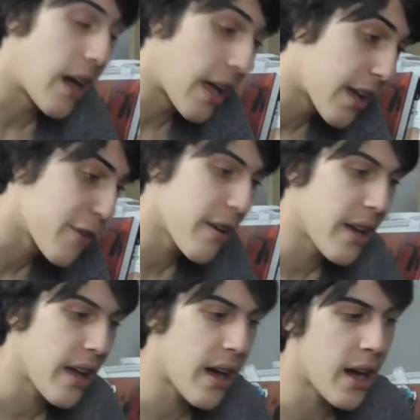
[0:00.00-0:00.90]
I
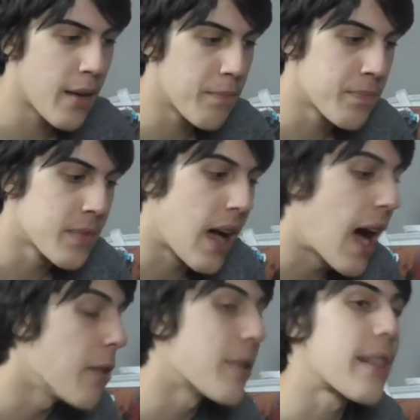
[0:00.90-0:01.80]
agree.
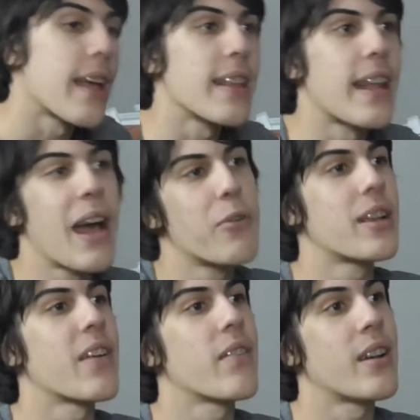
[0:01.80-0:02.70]
I would say that I
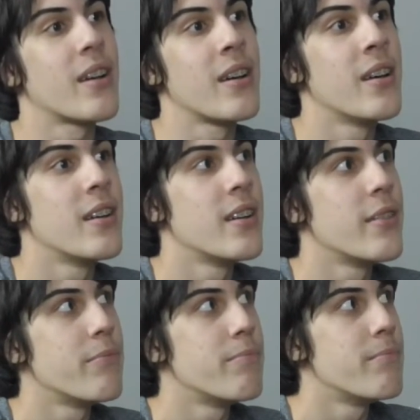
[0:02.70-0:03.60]
would give it a
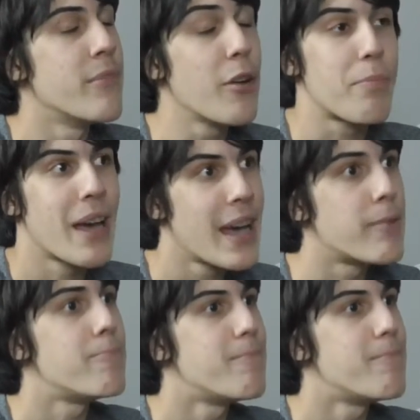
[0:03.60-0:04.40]
not bad.